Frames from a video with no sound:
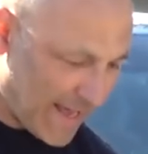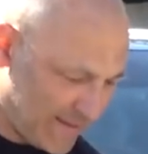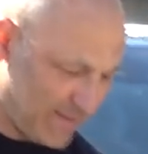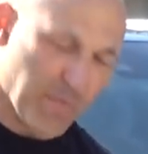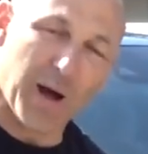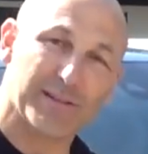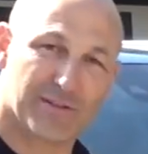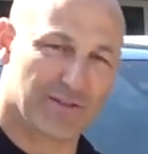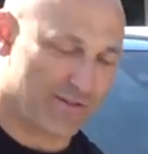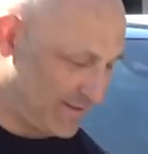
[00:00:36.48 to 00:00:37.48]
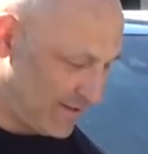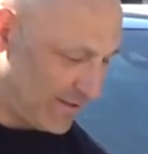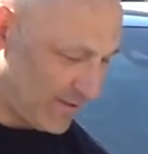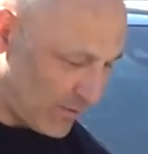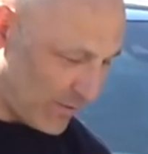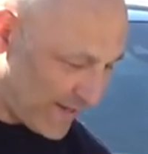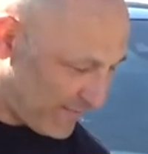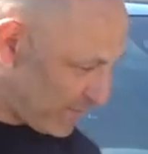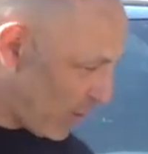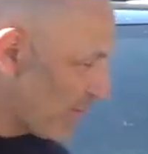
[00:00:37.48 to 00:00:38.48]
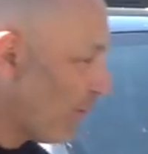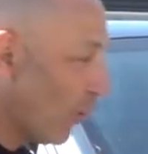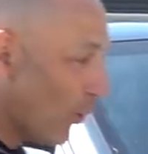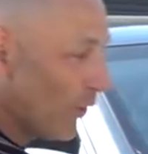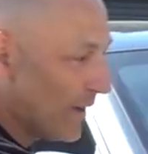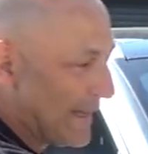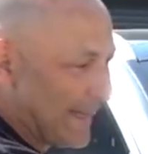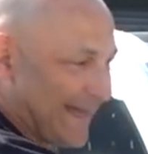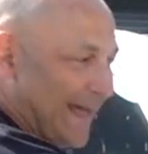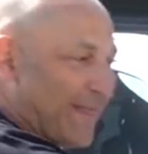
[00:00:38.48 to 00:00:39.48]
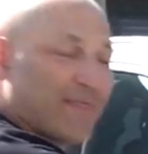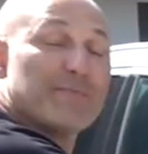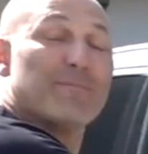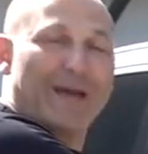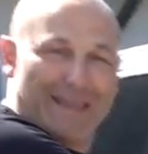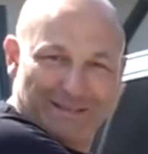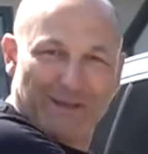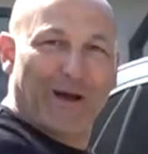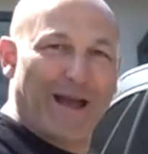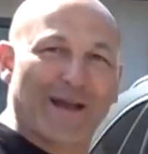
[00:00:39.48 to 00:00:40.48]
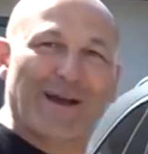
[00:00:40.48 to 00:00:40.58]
as much, or if not more, than my entire